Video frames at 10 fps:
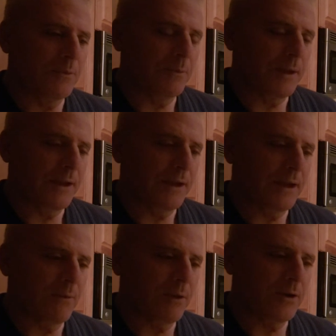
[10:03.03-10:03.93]
debating. I
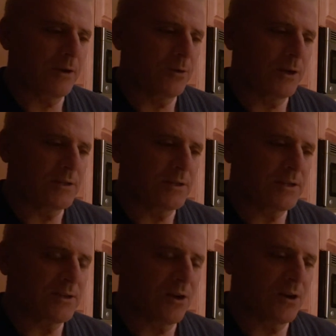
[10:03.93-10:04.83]
want to do it
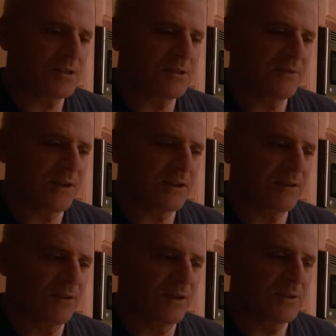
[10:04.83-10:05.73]
as cost
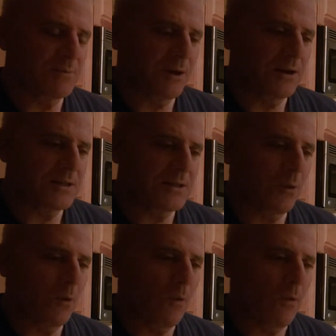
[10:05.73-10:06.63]
effectively as
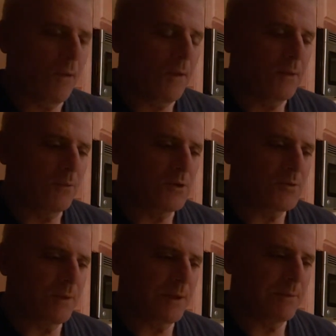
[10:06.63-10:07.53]
possible, which
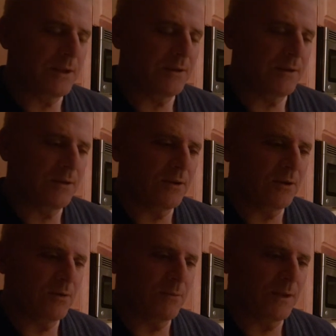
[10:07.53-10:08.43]
may mean,
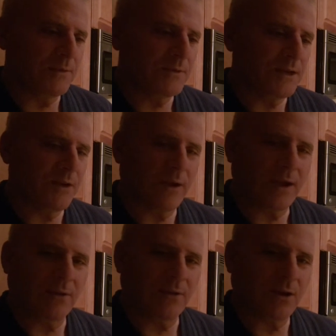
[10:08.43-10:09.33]
me tearing out the